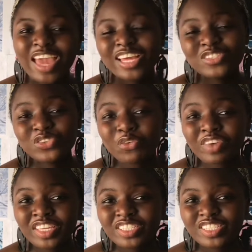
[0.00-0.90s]

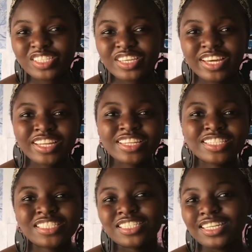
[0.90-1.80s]
Jovenchi and
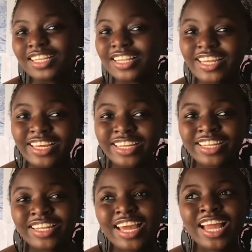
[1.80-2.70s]
Lean,
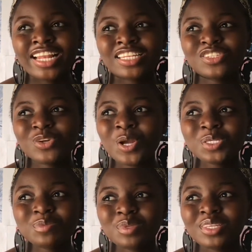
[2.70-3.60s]
and
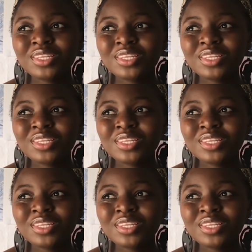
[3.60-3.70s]
trust me,